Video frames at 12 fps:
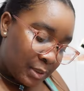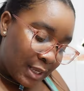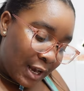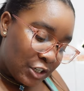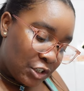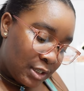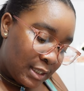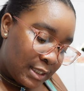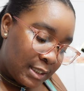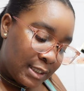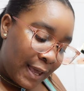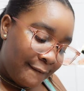was actually
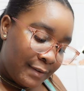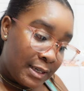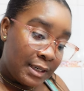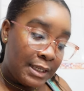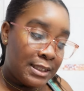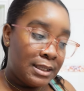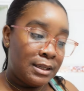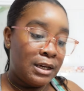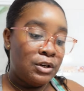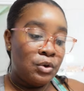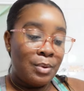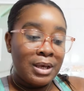
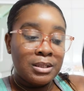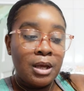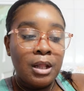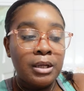$7.99 US.